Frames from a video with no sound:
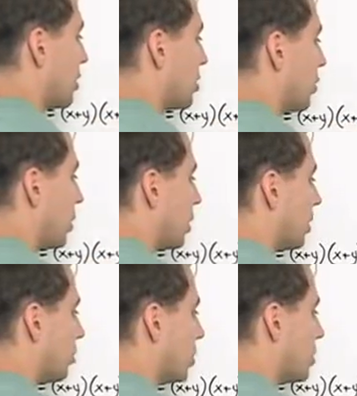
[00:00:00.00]
x
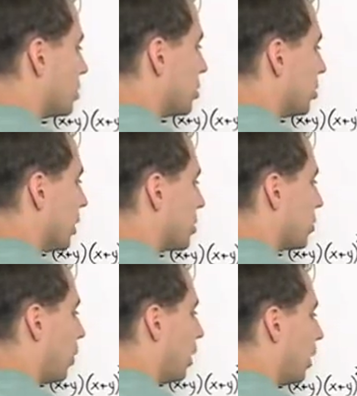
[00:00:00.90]
squared plus
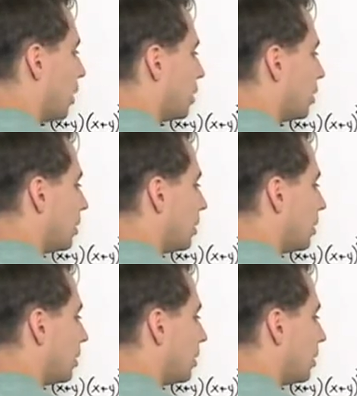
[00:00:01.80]
2xy